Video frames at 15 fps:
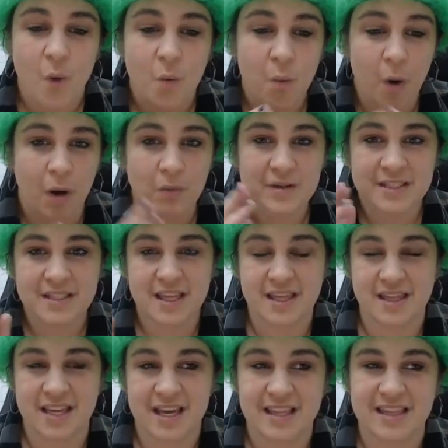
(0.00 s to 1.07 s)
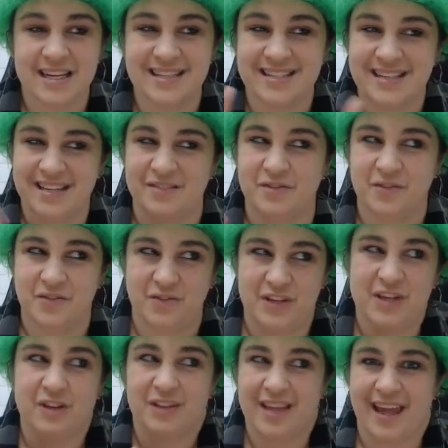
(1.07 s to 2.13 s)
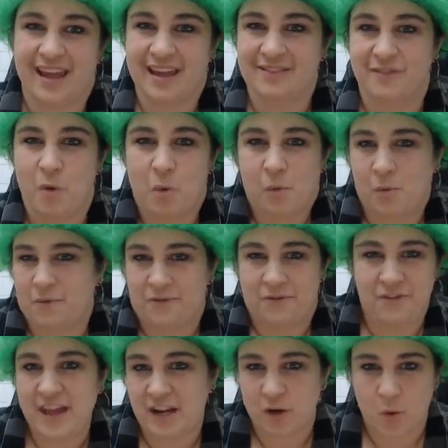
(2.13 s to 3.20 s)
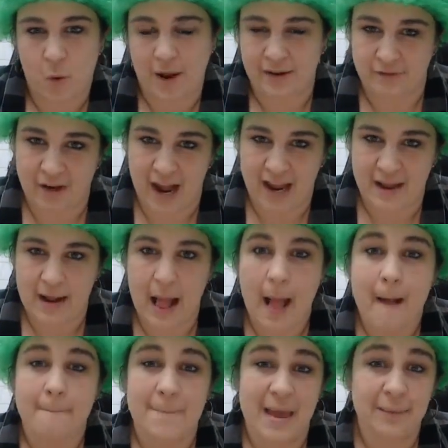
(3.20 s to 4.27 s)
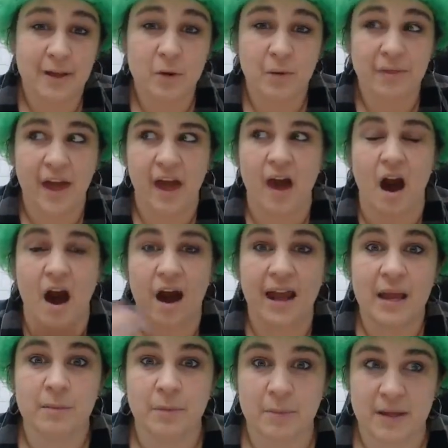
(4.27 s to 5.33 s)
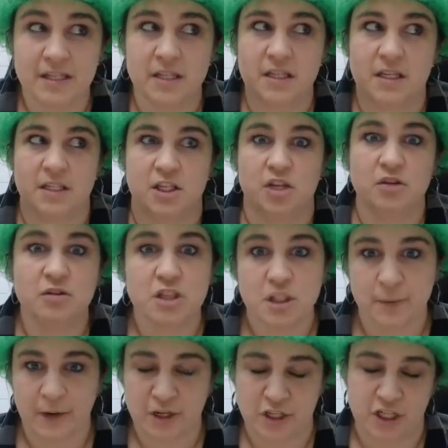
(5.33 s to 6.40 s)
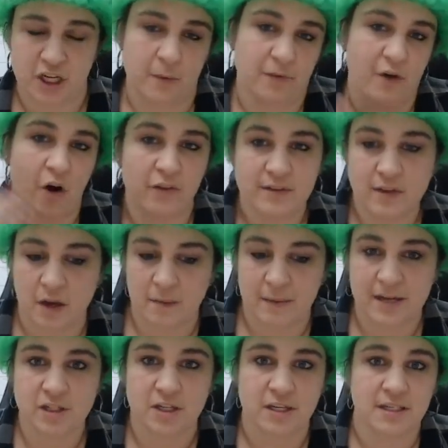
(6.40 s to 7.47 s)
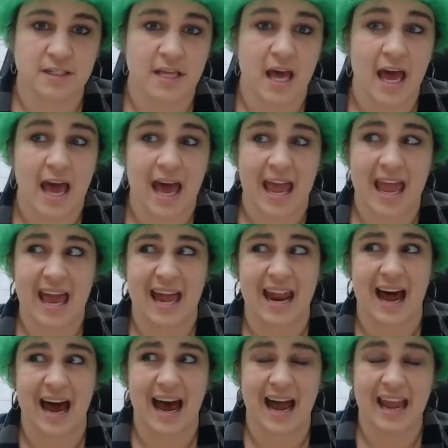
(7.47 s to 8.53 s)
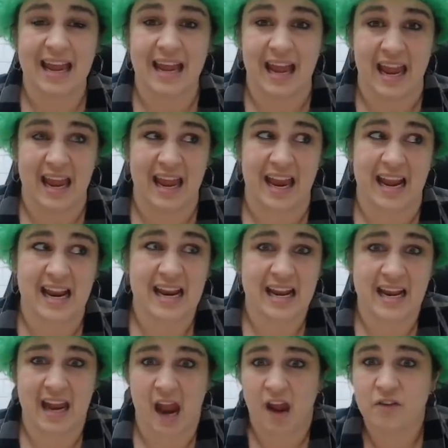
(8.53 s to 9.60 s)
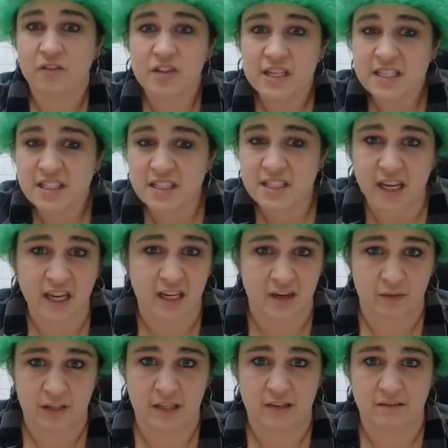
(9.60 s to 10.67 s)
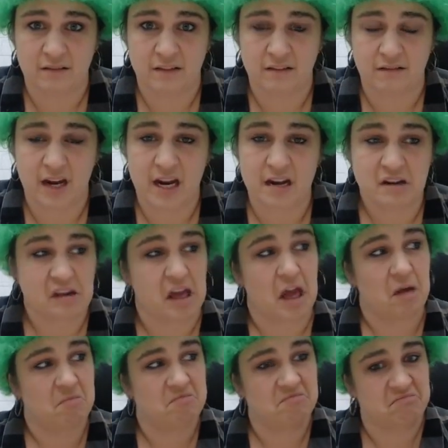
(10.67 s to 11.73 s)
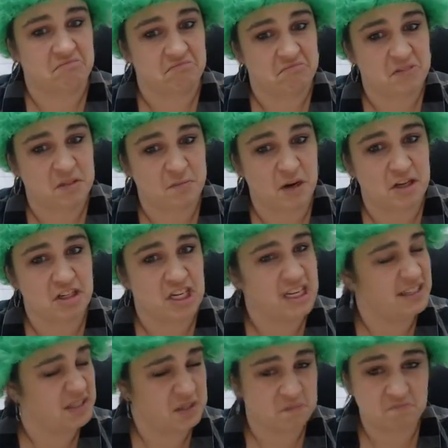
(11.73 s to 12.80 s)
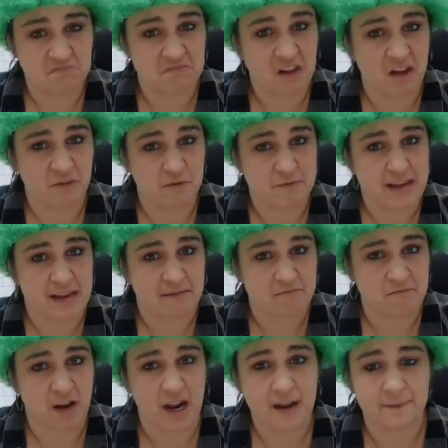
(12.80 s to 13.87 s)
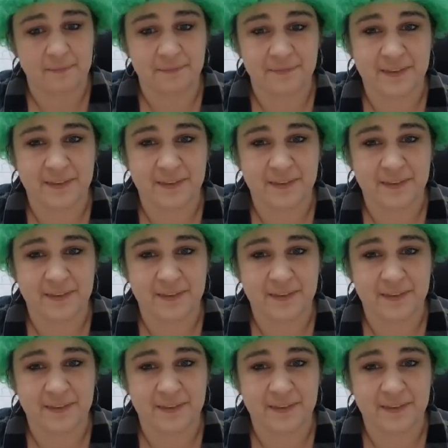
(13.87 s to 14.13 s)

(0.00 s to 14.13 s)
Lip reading: What was the thing that didn't feel like it fit quite right? Maybe you were like, I implemented this huge spreadsheet with all these automations and I hated every second of it, right? You're like, spreadsheets? Not for me, right?